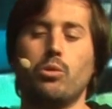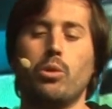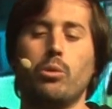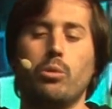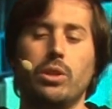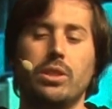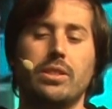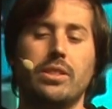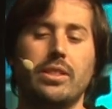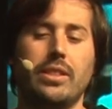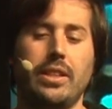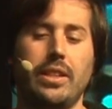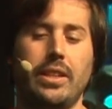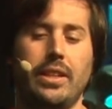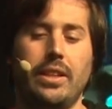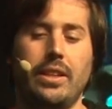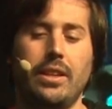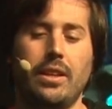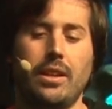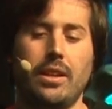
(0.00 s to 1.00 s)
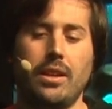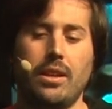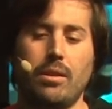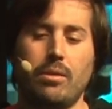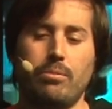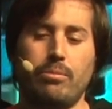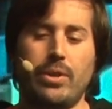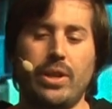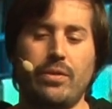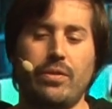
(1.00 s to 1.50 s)
we will see
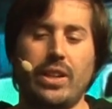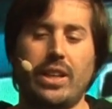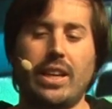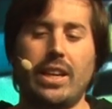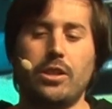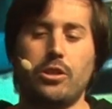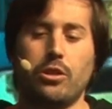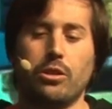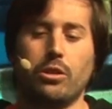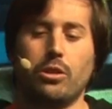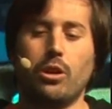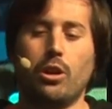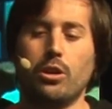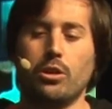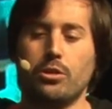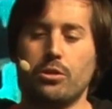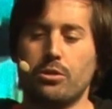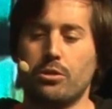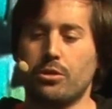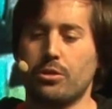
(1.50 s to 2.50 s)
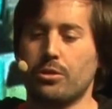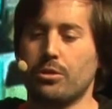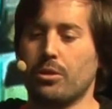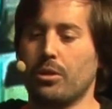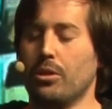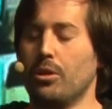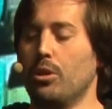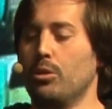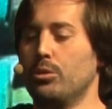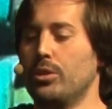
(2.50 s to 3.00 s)
verification costs
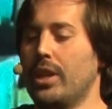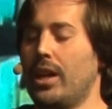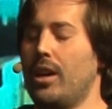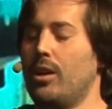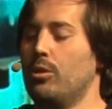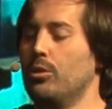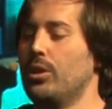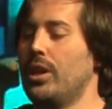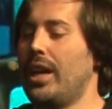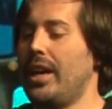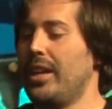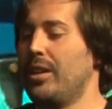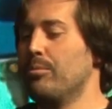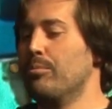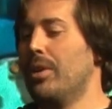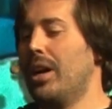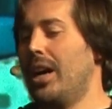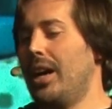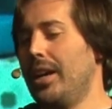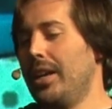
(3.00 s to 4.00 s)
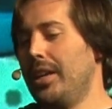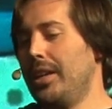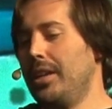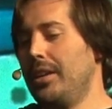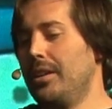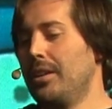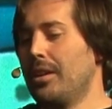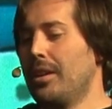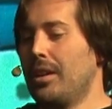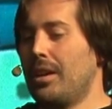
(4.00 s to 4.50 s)
go down like
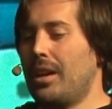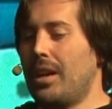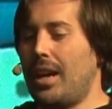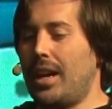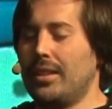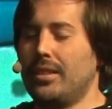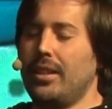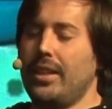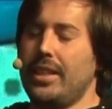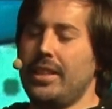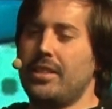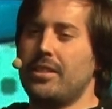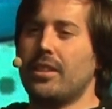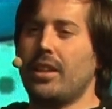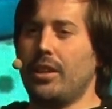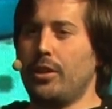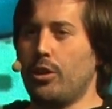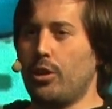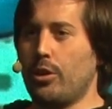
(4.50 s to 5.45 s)
by at least an